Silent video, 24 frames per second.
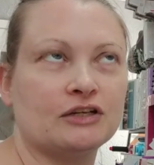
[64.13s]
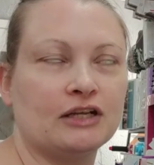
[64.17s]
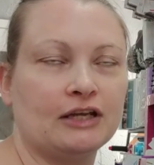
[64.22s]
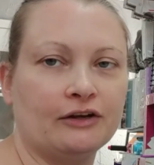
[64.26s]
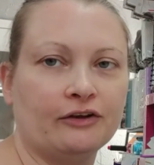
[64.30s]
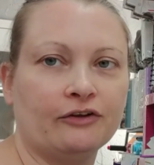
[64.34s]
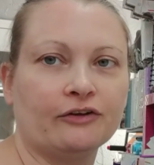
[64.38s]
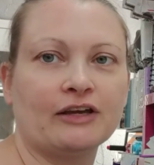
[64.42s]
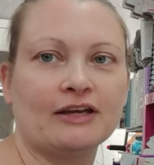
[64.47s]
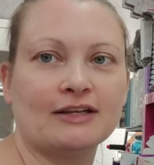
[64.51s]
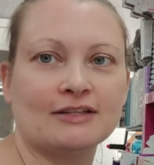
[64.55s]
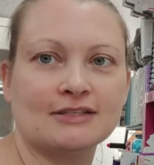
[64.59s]

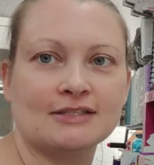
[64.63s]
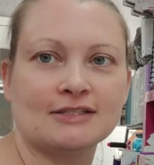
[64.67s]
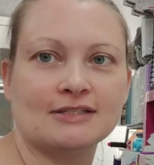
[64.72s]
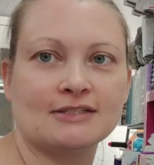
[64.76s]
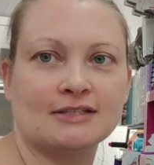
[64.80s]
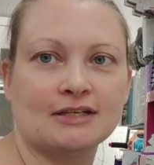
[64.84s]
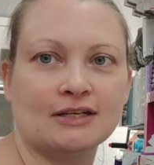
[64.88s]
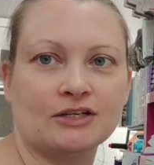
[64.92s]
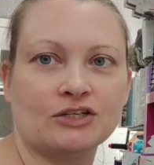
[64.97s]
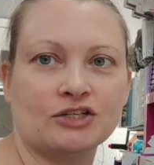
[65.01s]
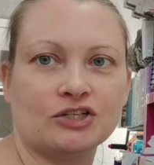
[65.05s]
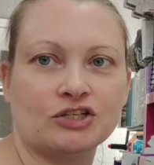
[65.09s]
needle gets
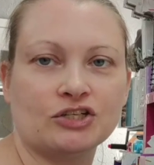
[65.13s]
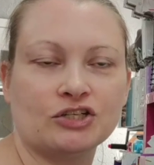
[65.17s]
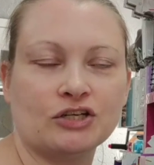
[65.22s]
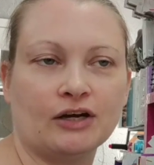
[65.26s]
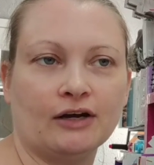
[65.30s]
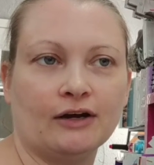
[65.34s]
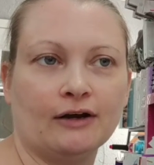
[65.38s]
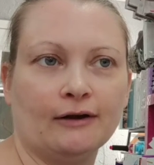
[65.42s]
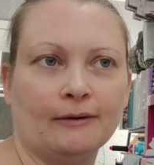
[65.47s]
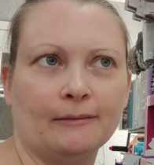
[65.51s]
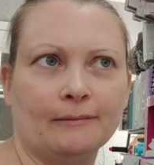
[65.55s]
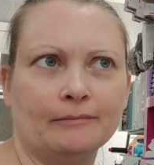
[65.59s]
stitched
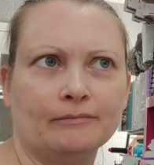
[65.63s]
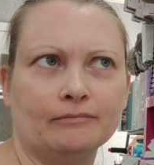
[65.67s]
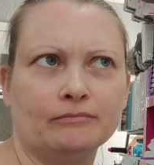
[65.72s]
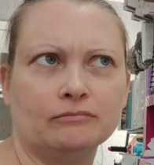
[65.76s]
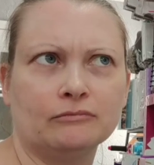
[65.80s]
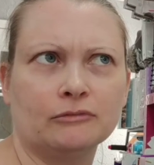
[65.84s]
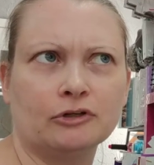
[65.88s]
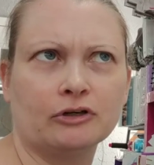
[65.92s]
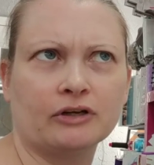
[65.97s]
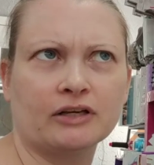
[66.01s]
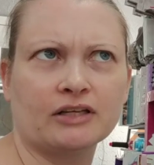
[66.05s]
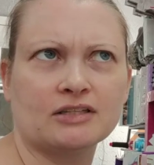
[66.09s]

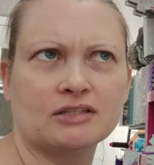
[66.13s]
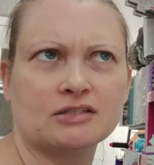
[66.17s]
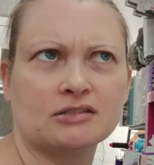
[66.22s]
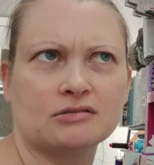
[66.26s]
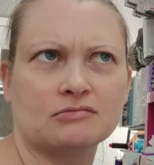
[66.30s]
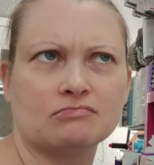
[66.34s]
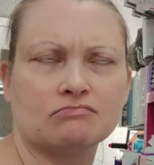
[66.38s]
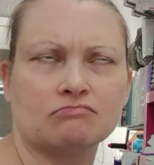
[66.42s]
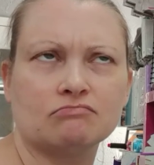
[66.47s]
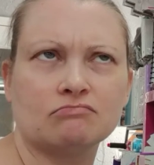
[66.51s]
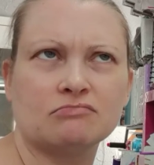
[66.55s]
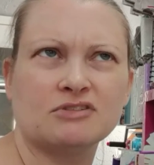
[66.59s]
or
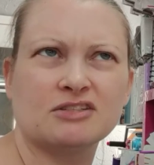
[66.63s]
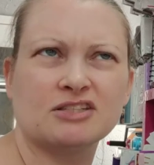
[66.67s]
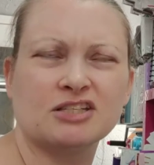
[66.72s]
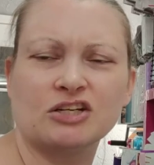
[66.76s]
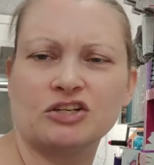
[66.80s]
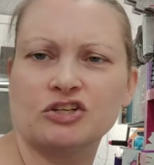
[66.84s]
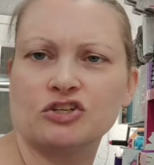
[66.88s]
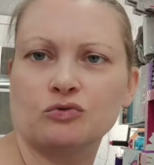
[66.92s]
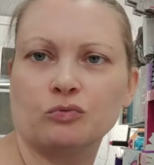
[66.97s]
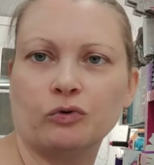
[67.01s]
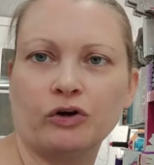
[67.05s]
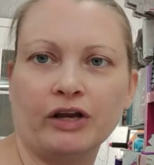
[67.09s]
gets
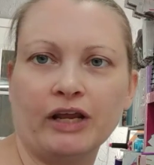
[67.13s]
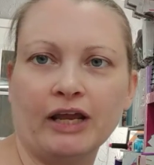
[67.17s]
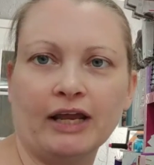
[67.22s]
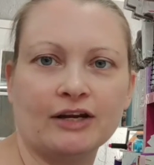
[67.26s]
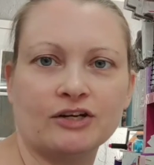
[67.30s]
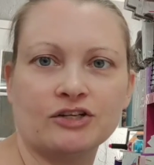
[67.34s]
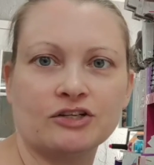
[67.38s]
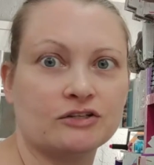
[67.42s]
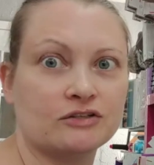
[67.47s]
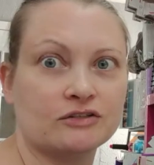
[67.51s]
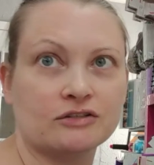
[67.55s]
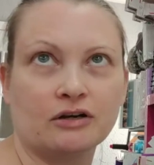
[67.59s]
stitches one
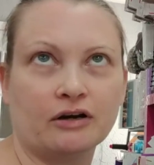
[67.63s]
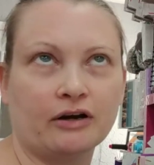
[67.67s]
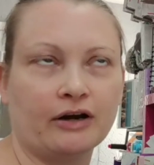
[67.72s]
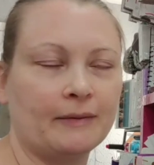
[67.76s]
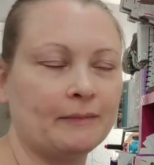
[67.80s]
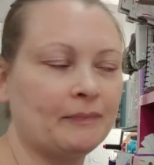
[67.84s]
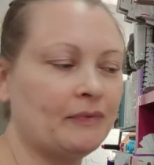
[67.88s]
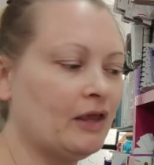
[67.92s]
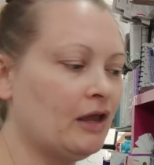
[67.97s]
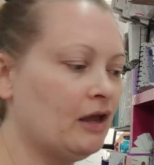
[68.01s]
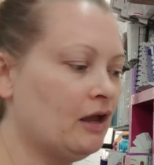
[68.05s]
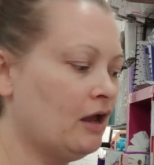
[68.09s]
H, sorry.
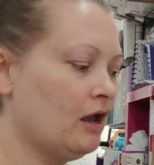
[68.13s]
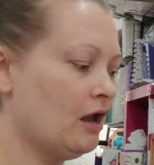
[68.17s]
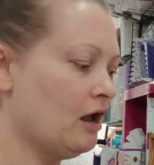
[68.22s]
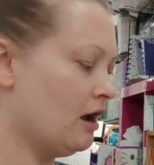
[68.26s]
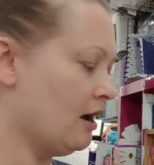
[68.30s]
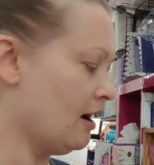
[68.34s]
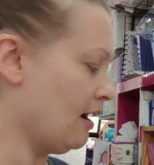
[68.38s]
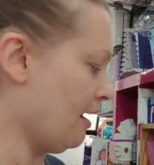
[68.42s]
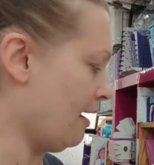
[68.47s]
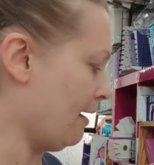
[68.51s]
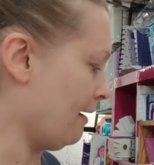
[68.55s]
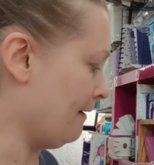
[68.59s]

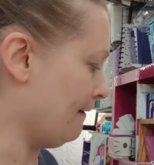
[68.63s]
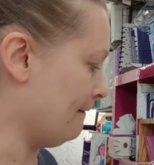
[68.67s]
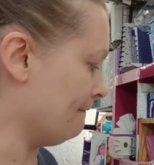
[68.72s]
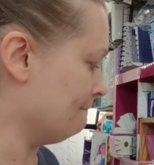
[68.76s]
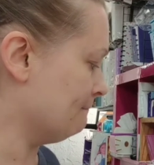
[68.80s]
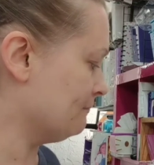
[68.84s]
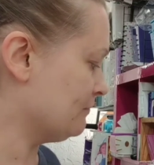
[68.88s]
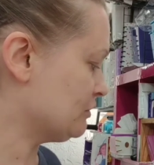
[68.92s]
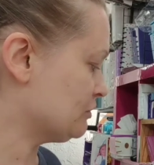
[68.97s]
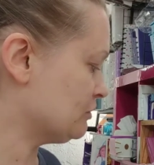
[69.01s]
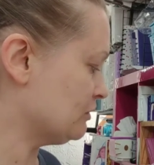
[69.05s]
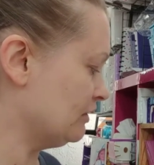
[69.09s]

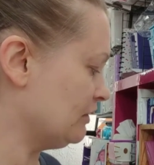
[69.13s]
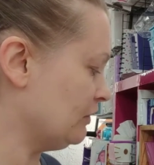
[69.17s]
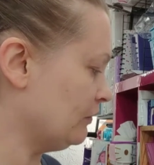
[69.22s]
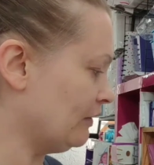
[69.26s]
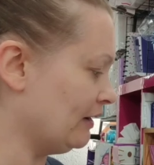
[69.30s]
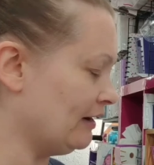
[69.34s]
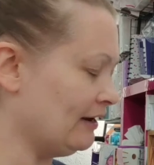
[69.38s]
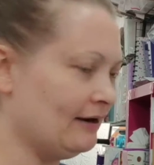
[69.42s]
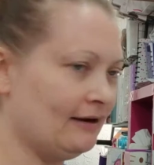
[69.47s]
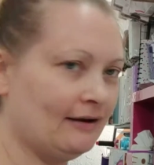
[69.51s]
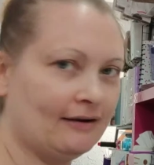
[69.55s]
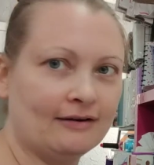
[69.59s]
So
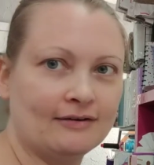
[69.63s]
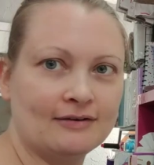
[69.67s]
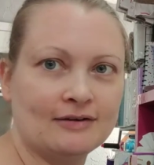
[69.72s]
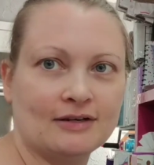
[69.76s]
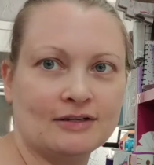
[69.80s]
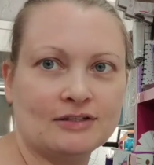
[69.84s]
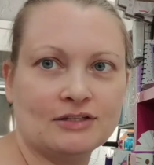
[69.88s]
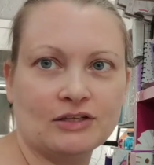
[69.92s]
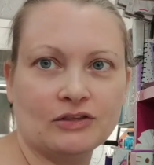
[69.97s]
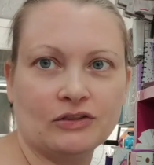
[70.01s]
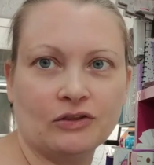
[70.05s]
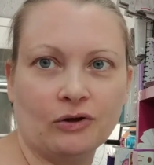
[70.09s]
anyway,
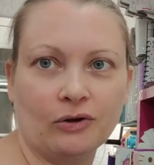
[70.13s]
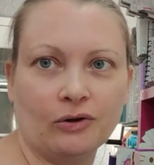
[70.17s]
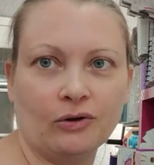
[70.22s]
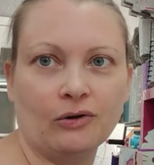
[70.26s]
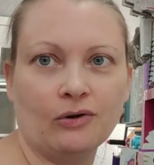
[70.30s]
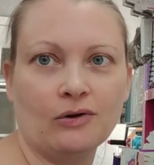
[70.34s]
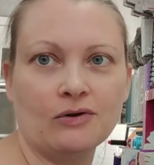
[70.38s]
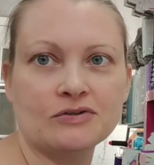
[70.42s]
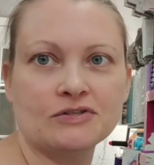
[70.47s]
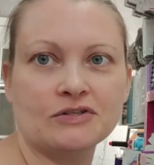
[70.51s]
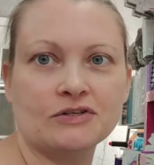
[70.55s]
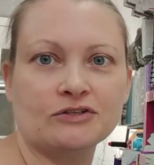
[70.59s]
did
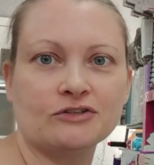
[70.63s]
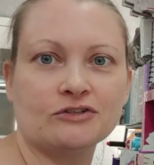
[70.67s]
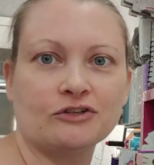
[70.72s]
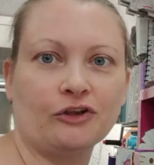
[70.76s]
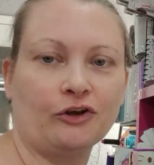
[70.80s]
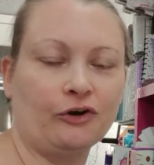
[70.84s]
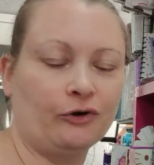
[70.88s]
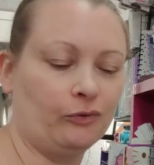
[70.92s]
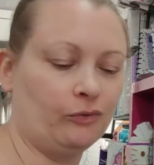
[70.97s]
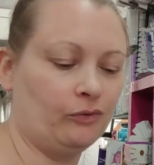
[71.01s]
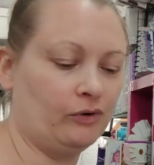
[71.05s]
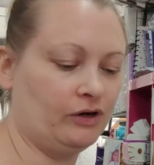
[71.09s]
those. There's
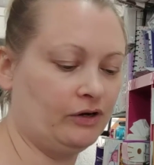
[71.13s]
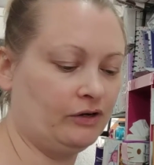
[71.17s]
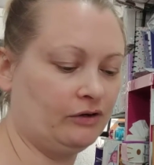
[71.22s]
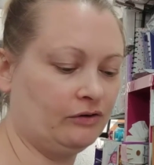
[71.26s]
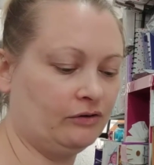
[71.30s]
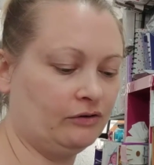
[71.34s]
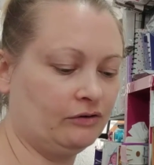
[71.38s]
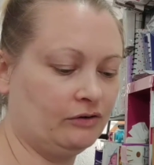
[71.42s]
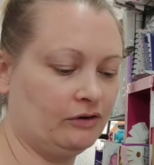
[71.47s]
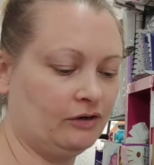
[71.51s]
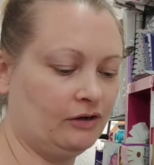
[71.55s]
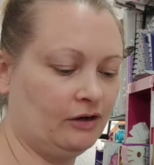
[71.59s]
another
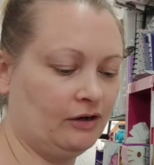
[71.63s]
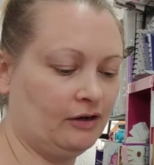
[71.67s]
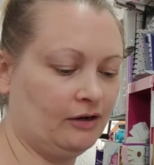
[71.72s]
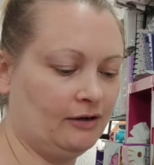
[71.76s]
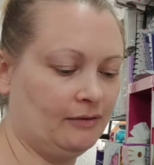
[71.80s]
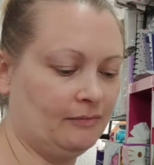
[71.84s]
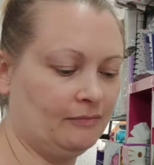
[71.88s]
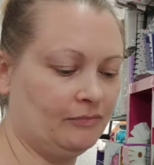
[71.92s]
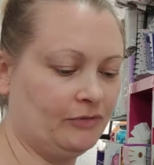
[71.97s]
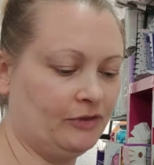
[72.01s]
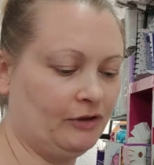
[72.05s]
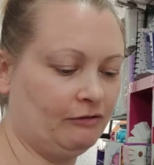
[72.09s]
one,
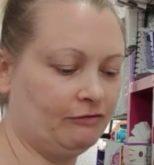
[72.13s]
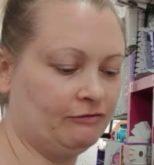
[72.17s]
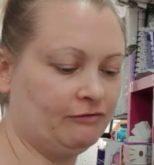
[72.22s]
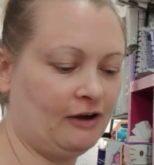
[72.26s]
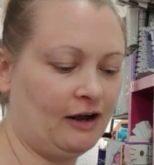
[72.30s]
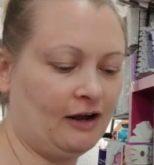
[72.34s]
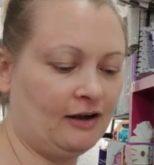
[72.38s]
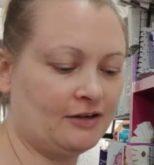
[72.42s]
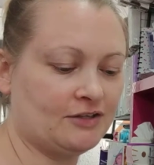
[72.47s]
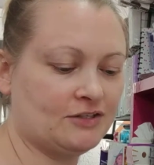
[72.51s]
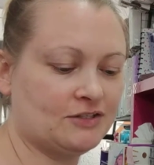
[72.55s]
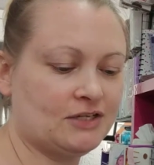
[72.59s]
a
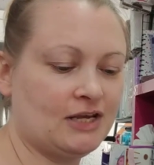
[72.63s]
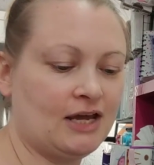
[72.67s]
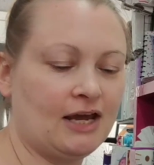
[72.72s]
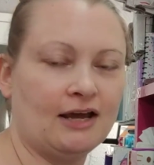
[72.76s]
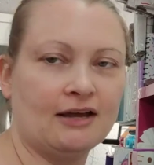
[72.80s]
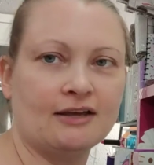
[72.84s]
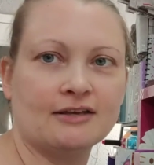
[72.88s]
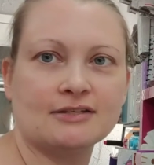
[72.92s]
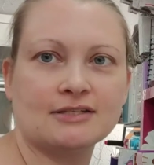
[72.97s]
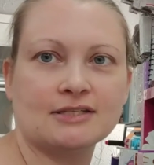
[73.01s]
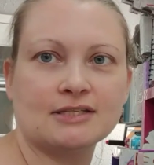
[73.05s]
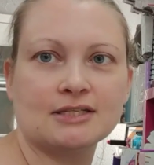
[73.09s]
fox
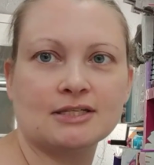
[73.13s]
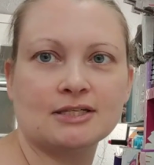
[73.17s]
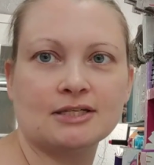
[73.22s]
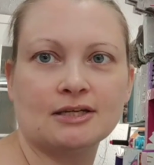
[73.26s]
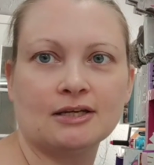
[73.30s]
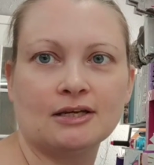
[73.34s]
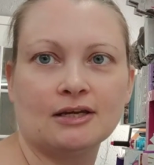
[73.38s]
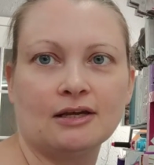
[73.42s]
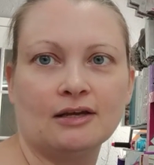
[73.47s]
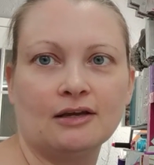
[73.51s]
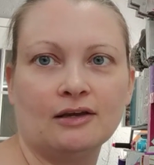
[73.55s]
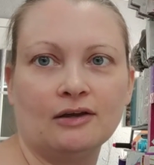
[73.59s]
test,
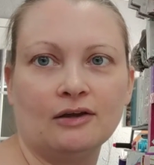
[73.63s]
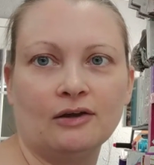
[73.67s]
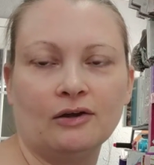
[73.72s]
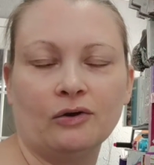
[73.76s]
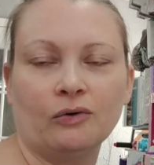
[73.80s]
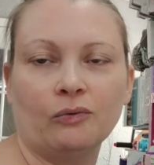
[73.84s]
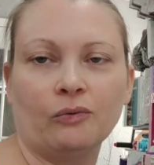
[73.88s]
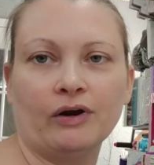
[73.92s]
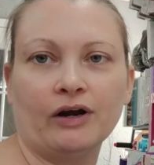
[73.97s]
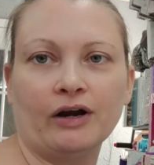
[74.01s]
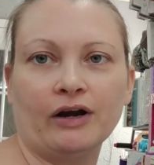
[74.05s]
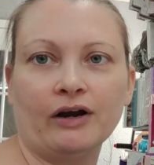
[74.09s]

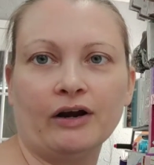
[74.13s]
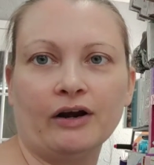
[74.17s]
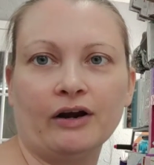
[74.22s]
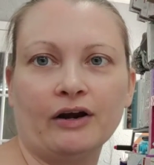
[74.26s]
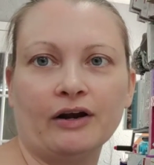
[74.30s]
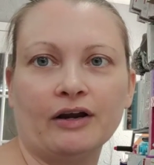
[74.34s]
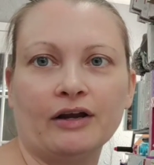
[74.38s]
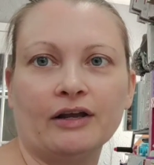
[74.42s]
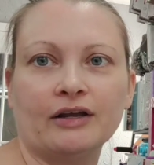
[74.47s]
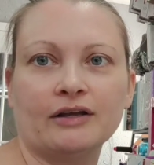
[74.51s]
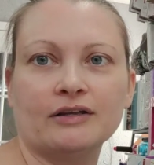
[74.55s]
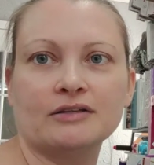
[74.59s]

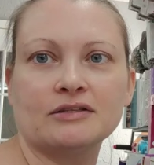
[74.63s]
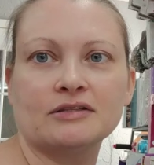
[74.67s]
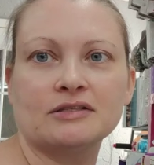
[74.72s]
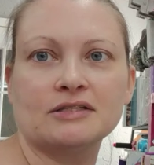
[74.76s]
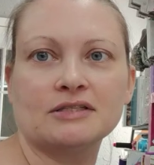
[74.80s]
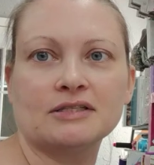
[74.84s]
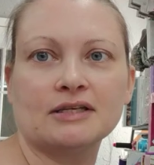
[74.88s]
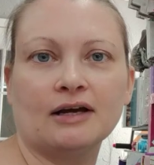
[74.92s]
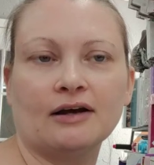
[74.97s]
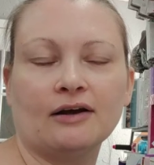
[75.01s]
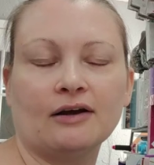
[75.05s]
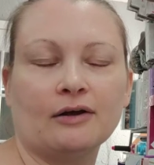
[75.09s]
where
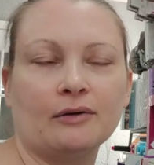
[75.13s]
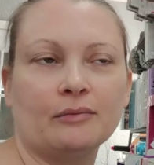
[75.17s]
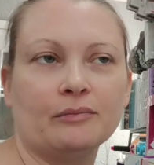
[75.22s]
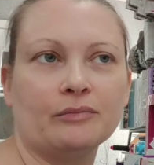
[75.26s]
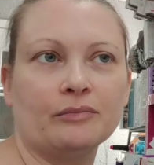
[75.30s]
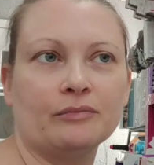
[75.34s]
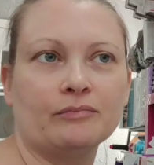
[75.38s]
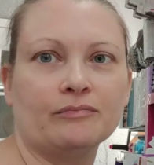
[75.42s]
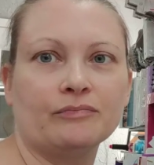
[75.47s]
it's a